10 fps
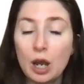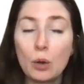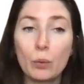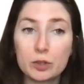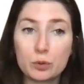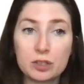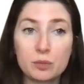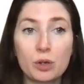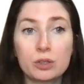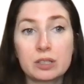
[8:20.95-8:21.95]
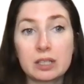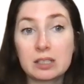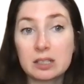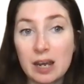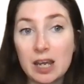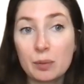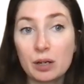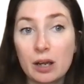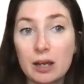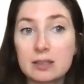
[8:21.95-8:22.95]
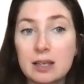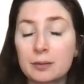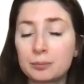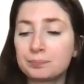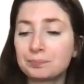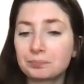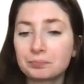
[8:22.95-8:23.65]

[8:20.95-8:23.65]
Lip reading: Which was the most destabilizing?